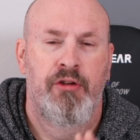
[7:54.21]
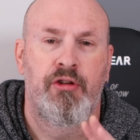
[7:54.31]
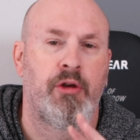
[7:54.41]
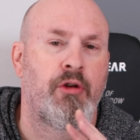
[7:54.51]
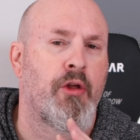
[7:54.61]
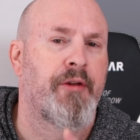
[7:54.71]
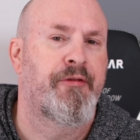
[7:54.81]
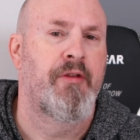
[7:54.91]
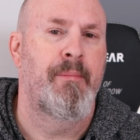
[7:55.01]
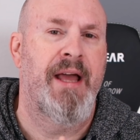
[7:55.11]
So you know that
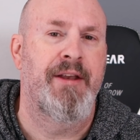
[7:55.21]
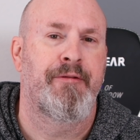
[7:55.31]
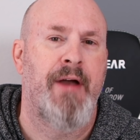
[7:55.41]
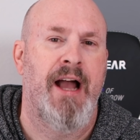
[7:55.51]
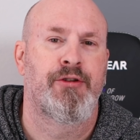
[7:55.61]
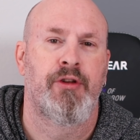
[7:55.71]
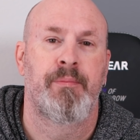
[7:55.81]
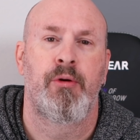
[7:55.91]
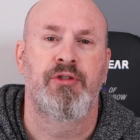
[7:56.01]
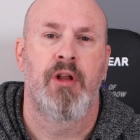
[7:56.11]
from the manufacturer, the
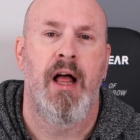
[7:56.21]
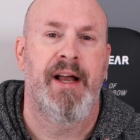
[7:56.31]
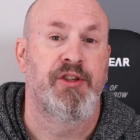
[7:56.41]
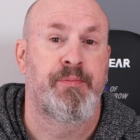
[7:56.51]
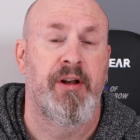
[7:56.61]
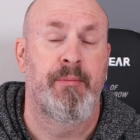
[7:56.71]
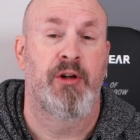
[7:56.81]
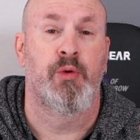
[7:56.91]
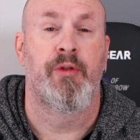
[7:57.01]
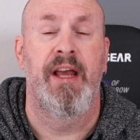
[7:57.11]
boost clock is pretty
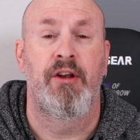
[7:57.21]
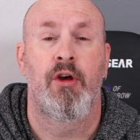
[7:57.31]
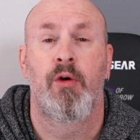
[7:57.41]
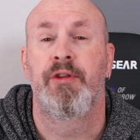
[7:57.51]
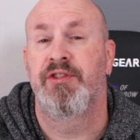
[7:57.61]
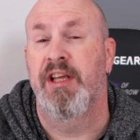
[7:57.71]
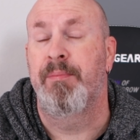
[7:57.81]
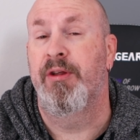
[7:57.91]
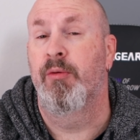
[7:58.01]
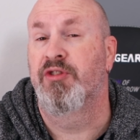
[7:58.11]
much where they know the
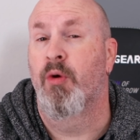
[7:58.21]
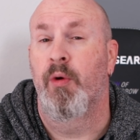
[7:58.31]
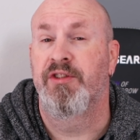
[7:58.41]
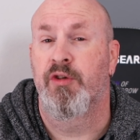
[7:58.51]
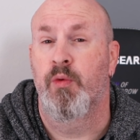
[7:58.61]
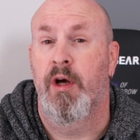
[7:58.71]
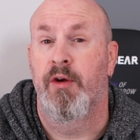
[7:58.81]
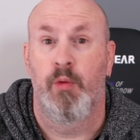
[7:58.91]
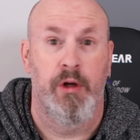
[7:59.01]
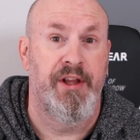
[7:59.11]
CPU is going to
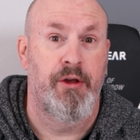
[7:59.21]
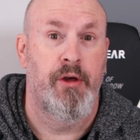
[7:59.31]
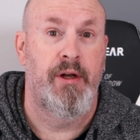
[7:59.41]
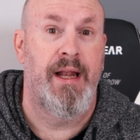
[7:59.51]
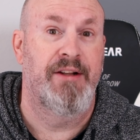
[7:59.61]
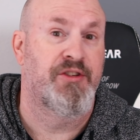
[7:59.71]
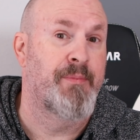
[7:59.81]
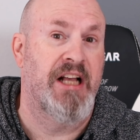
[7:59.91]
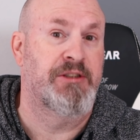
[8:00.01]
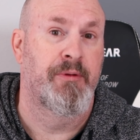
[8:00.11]
run really good at its
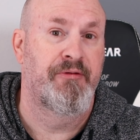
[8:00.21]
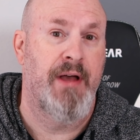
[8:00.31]
maximum